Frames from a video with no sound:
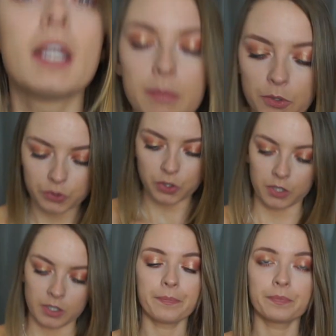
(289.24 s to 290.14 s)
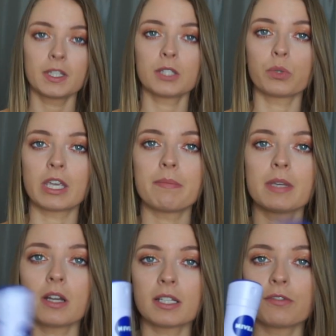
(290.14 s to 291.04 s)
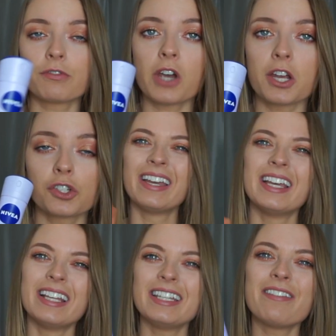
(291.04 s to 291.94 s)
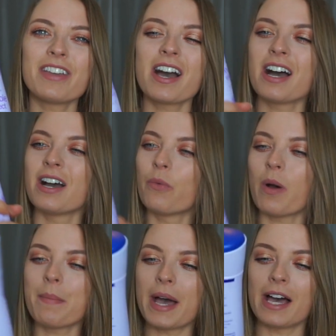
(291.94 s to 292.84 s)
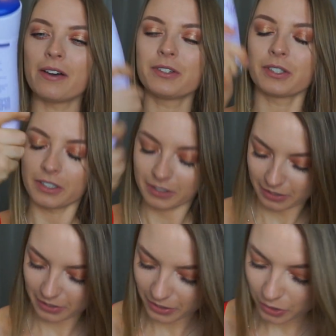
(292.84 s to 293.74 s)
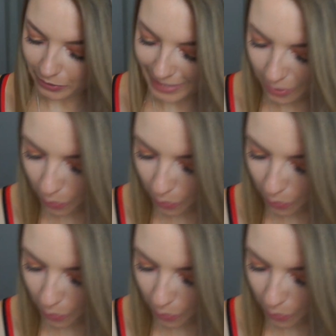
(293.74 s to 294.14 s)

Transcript: That smells good. This will keep me nice and fresh. Nivea, £1. Good little